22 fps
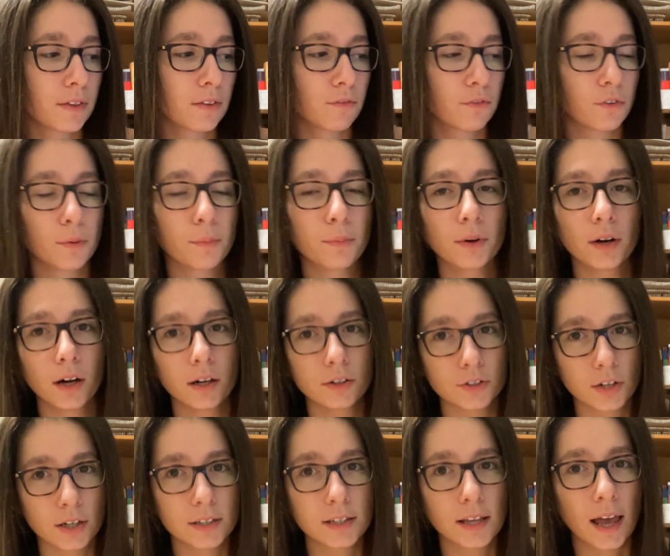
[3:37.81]
for
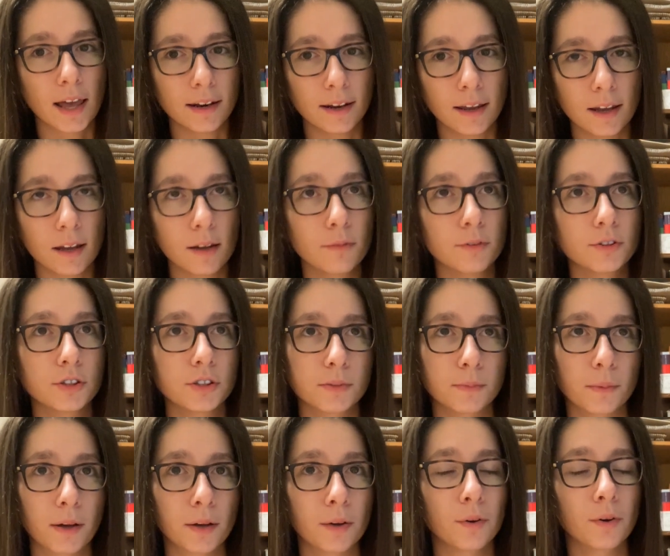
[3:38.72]
Project NA, which is
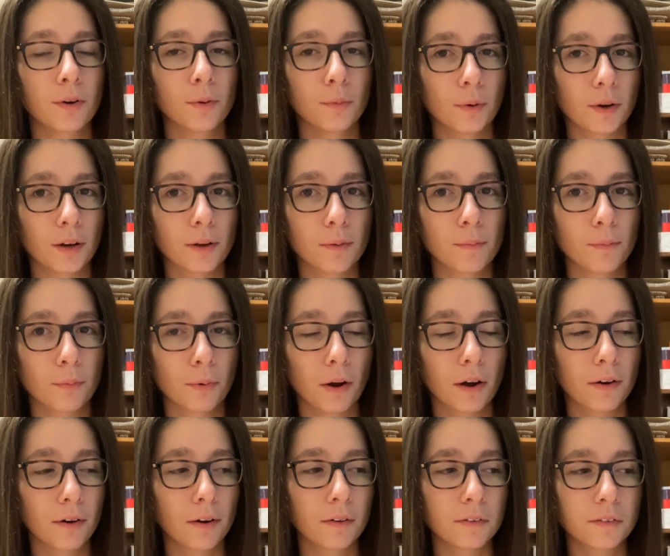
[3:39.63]
my current work in
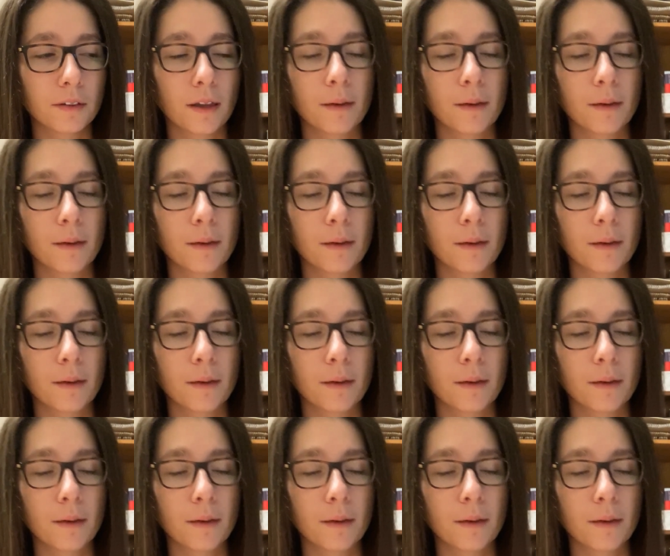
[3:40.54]
progress.